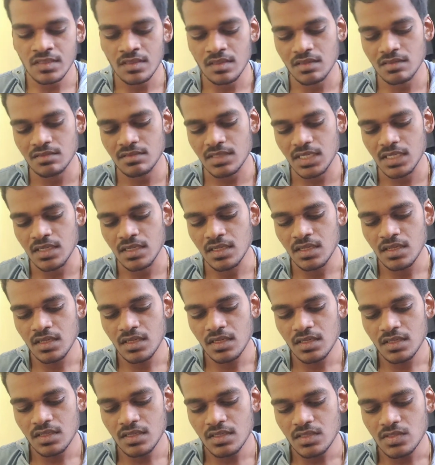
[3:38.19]
Alright,
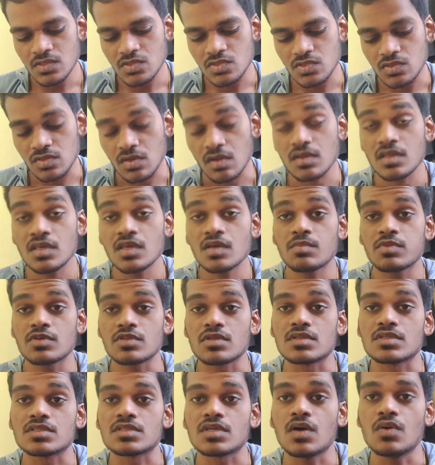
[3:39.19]
so talking
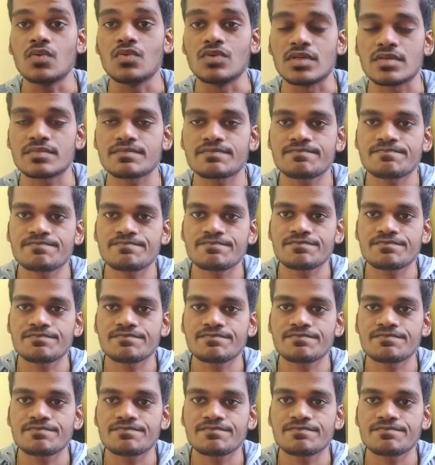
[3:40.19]
about the sound,